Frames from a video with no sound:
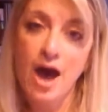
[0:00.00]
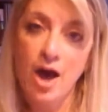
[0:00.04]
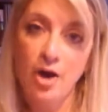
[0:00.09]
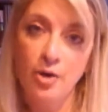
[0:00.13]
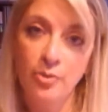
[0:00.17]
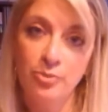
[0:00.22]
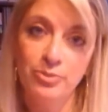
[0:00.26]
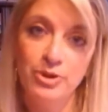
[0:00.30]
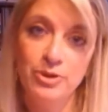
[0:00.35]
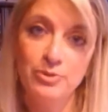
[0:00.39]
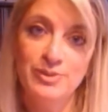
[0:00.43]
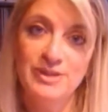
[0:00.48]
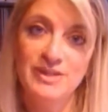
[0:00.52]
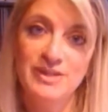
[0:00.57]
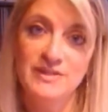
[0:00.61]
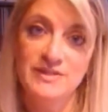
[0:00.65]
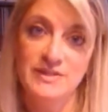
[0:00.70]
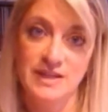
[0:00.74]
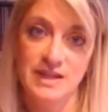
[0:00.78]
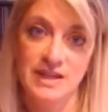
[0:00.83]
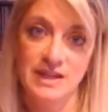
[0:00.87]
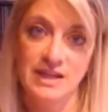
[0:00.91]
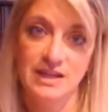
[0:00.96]
help you be
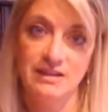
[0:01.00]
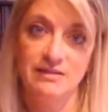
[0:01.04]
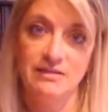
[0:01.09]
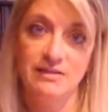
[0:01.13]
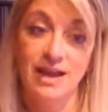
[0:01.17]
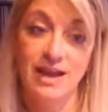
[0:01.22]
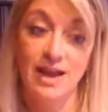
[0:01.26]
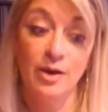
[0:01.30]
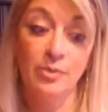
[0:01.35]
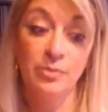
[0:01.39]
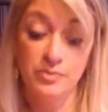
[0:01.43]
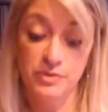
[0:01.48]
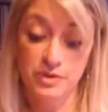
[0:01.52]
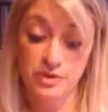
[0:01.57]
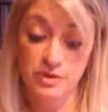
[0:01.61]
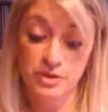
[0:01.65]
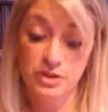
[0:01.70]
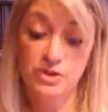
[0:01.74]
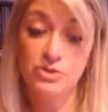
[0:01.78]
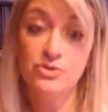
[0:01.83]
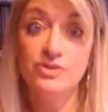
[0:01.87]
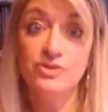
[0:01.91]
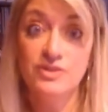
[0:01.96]
seen, help
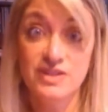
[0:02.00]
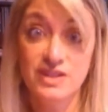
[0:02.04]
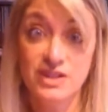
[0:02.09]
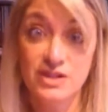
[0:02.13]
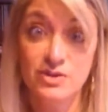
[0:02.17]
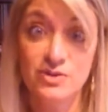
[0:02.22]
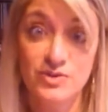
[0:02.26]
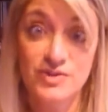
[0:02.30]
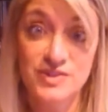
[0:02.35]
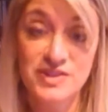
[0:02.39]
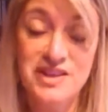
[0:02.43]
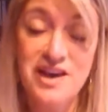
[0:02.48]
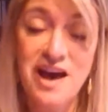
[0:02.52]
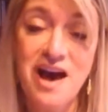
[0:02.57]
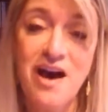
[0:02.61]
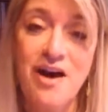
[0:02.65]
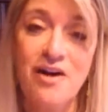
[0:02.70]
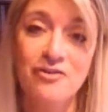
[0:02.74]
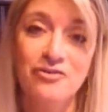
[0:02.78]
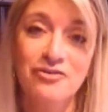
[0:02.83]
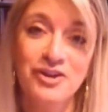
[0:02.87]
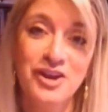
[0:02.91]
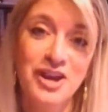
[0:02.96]
you see
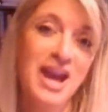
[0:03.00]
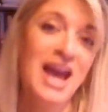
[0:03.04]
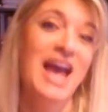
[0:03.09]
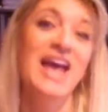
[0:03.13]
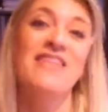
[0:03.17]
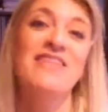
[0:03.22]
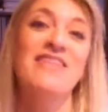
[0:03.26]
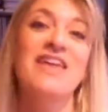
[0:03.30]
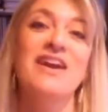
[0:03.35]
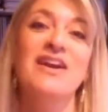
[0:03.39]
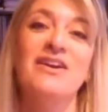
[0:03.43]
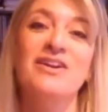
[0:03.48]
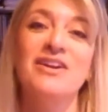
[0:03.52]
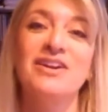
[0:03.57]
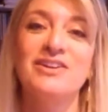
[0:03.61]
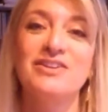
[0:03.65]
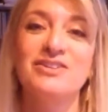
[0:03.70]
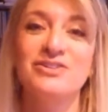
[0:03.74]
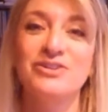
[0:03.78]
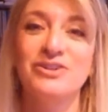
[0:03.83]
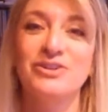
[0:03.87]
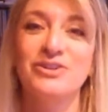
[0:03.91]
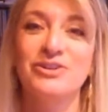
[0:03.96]
yourself, and there
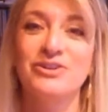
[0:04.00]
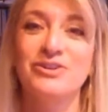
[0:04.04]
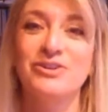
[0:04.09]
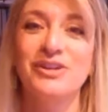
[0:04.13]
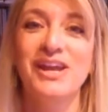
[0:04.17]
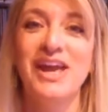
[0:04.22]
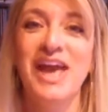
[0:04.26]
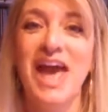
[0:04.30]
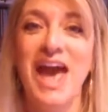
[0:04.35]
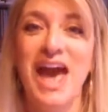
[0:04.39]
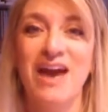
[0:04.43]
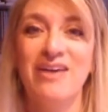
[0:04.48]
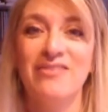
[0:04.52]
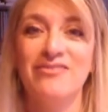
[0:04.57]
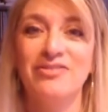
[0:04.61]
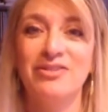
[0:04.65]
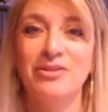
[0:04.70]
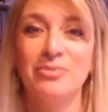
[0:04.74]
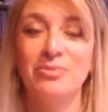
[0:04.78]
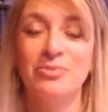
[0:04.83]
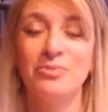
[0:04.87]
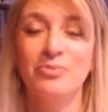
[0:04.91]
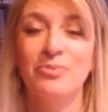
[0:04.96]
in turn have
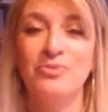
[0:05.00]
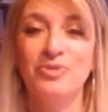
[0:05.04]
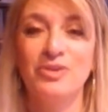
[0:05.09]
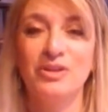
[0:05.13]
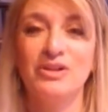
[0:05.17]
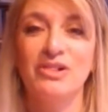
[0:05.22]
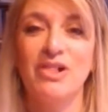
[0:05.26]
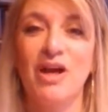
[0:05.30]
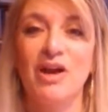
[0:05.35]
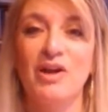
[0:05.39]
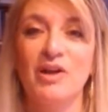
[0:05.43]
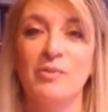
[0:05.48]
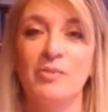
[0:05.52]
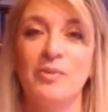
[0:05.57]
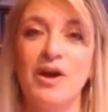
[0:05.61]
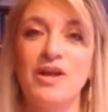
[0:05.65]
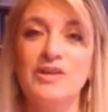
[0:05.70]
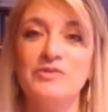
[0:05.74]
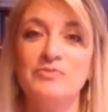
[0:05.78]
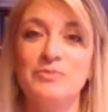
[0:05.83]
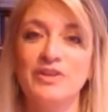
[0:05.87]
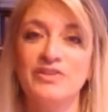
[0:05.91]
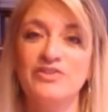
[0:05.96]
the client or
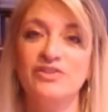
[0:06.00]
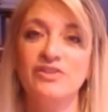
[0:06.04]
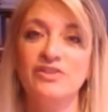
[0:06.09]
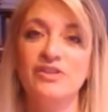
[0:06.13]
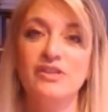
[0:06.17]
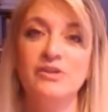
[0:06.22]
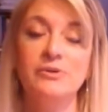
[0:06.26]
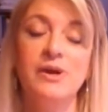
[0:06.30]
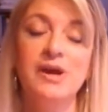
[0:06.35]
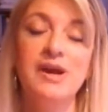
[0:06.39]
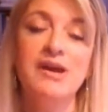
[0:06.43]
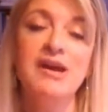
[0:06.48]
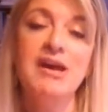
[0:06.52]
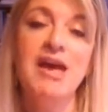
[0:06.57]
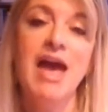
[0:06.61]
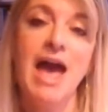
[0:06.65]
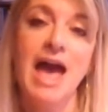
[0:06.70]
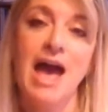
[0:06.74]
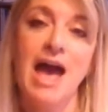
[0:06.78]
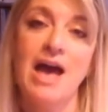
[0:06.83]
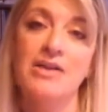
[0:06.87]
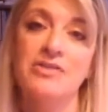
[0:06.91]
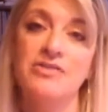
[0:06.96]
prospect see you
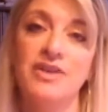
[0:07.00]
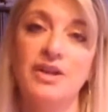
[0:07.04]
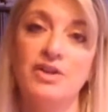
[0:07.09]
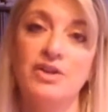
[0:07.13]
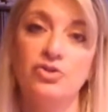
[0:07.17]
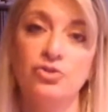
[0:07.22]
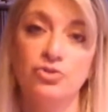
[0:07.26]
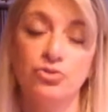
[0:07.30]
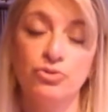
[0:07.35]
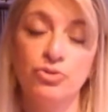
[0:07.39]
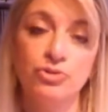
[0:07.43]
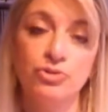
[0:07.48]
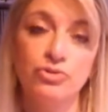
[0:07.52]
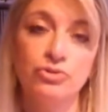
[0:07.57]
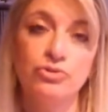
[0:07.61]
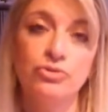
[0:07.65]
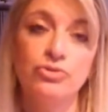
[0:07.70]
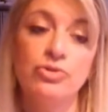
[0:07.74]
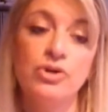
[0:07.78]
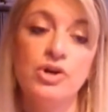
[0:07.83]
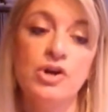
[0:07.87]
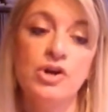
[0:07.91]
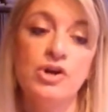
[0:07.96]
as a
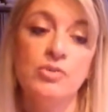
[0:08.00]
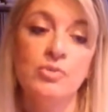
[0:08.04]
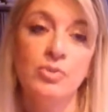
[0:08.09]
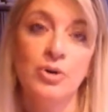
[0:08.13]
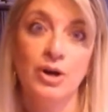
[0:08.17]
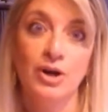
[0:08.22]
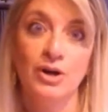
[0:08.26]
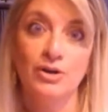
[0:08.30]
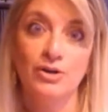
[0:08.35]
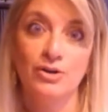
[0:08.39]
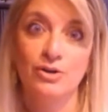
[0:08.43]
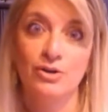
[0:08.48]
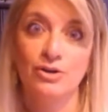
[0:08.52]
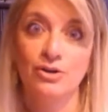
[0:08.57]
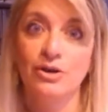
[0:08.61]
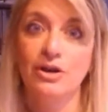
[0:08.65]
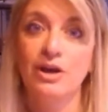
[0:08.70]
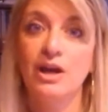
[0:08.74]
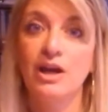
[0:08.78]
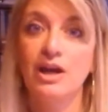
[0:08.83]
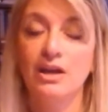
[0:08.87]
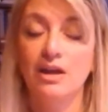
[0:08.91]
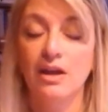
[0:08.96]
true
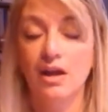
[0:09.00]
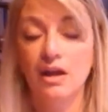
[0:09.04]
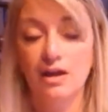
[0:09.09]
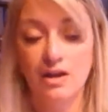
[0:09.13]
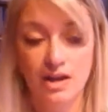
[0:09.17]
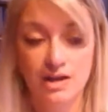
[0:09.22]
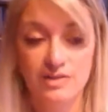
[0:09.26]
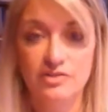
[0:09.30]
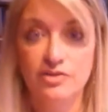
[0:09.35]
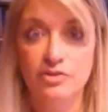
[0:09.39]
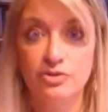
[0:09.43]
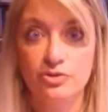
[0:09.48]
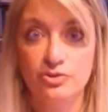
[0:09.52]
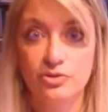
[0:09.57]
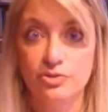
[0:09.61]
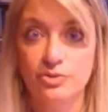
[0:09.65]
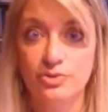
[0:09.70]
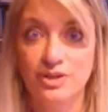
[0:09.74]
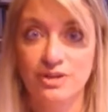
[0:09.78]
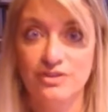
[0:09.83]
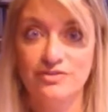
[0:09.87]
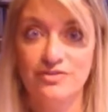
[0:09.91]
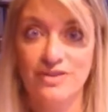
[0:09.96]
partner, as a
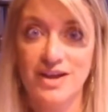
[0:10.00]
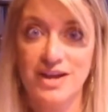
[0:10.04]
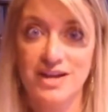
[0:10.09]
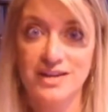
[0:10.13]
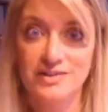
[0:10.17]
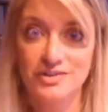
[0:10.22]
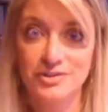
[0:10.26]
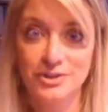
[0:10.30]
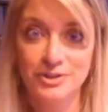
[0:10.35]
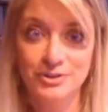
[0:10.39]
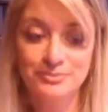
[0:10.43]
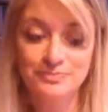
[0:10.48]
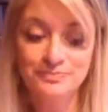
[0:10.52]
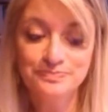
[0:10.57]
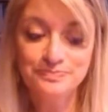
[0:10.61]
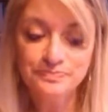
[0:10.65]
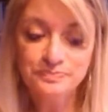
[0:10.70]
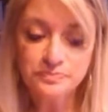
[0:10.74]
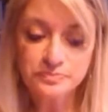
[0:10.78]
true advisor.